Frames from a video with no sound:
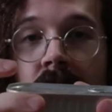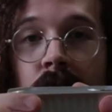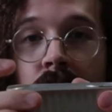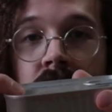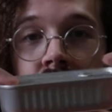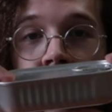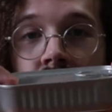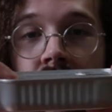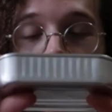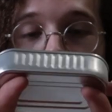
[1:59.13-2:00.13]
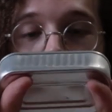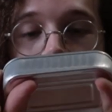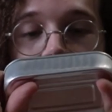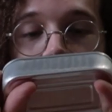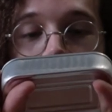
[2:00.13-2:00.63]
not golden or anything.
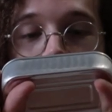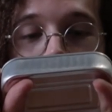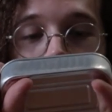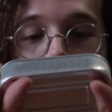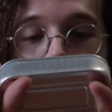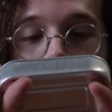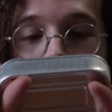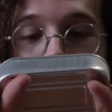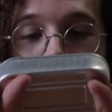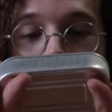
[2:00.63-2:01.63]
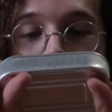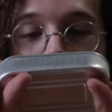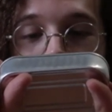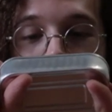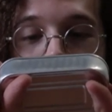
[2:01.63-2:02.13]
It says small
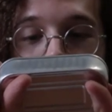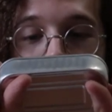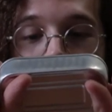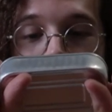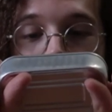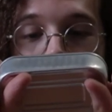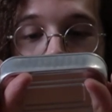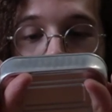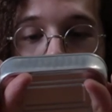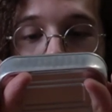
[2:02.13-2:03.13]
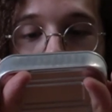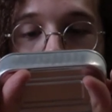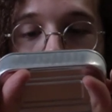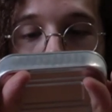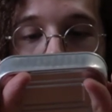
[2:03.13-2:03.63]
sardines in spicy olive oil.